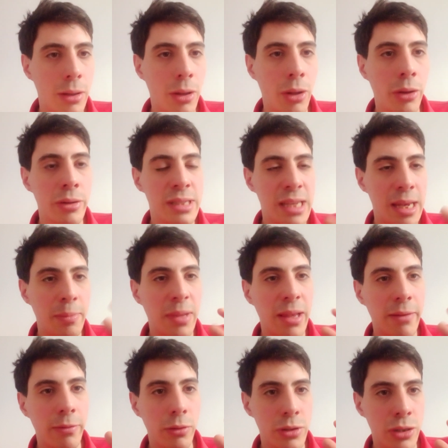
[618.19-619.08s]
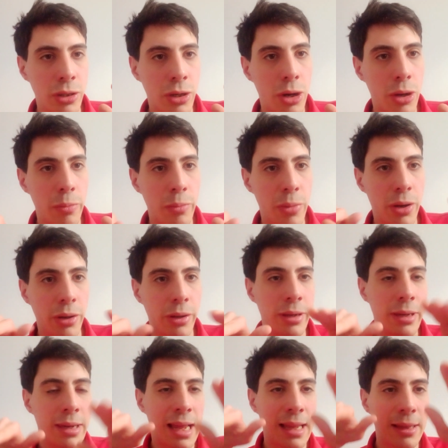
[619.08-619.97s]
on the same level as Kernberg,
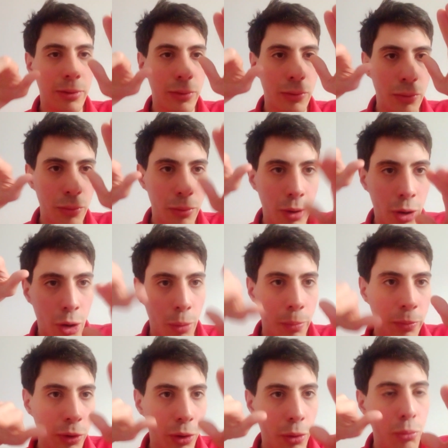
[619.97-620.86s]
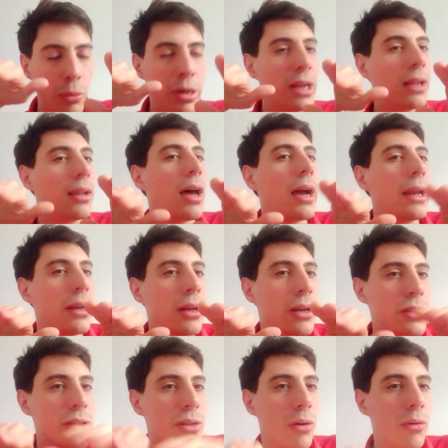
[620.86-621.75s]
and that helped her realign
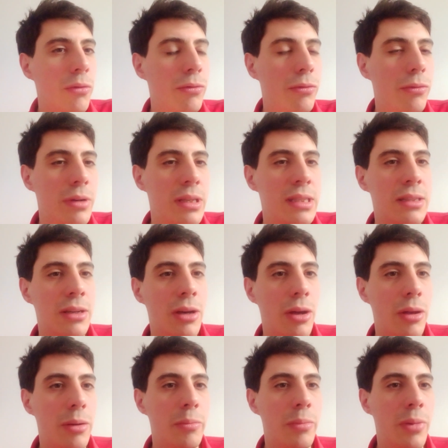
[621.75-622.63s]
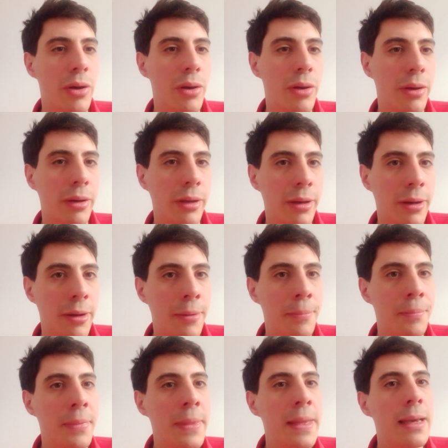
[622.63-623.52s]
herself with Kernberg.
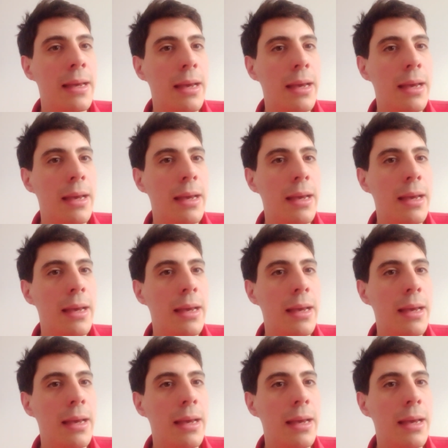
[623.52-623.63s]
Um,